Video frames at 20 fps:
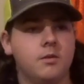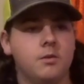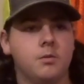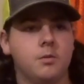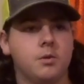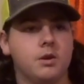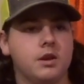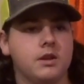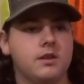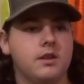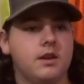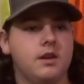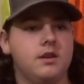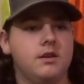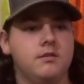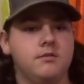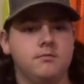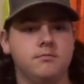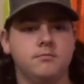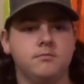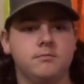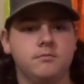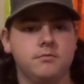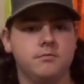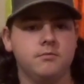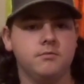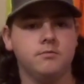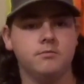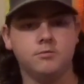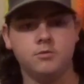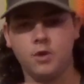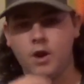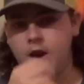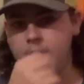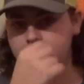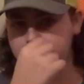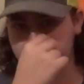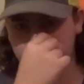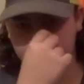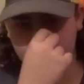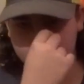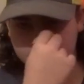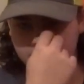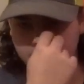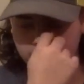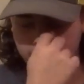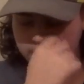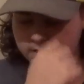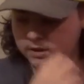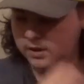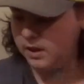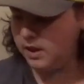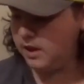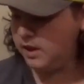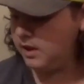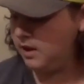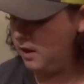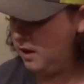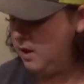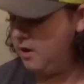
what I take trapping and stuff like that.